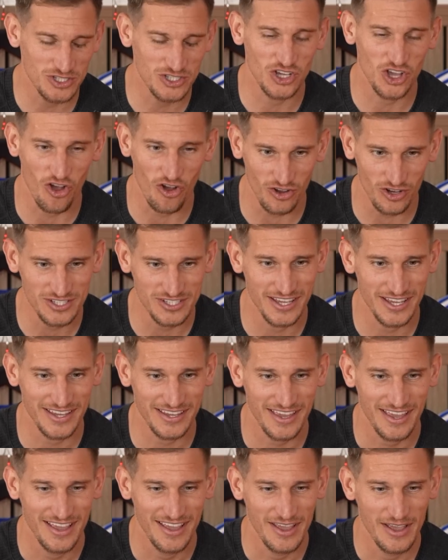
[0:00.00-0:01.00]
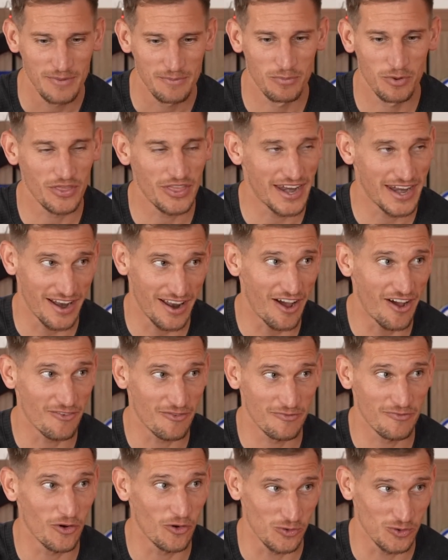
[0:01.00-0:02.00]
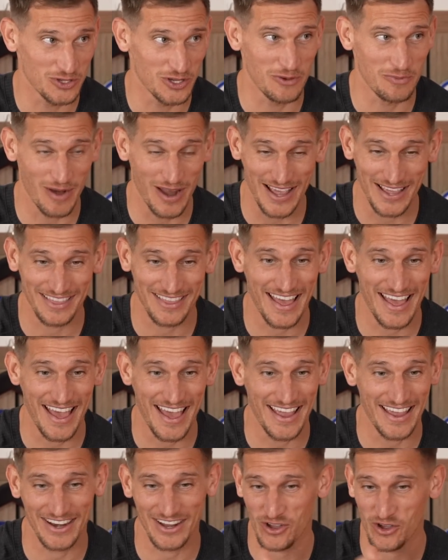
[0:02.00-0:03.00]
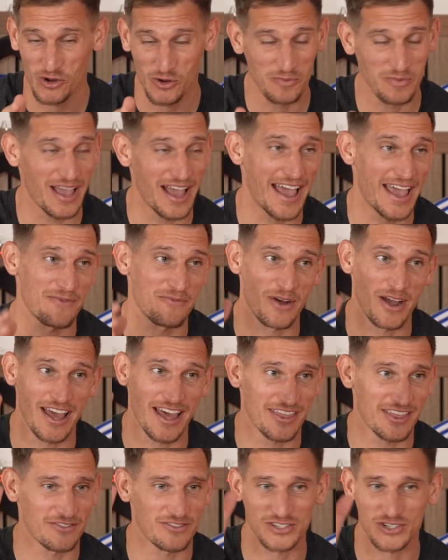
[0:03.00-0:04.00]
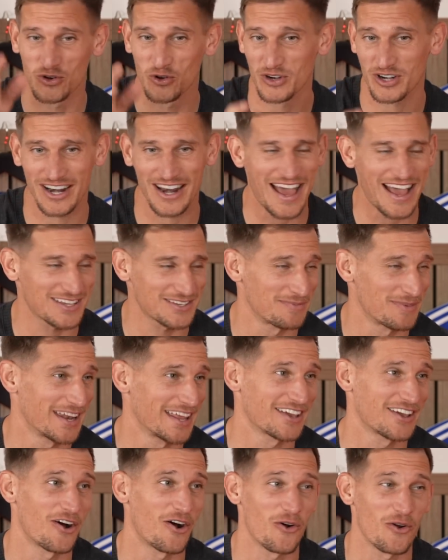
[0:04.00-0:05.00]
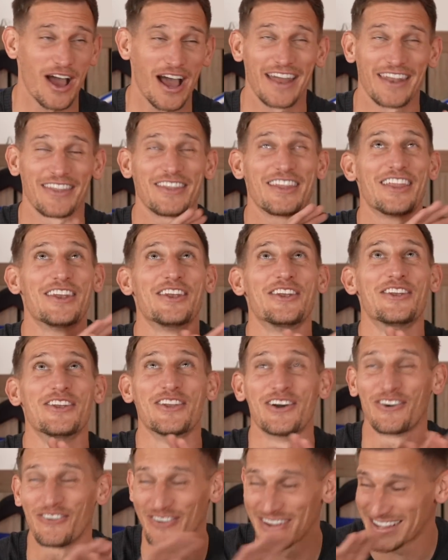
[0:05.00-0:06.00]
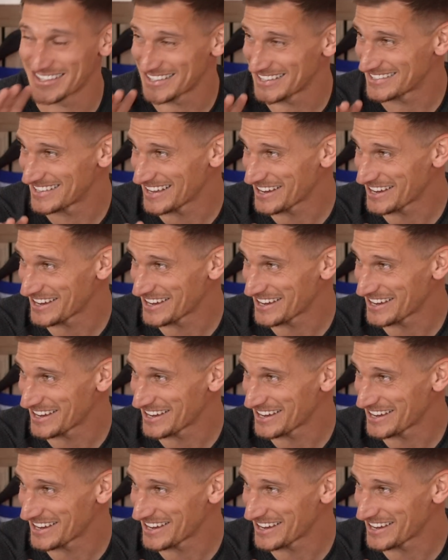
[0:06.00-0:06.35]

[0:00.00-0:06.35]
toxic. But then I've also played there in a cup game where they've scored a last-minute goal, and the noise,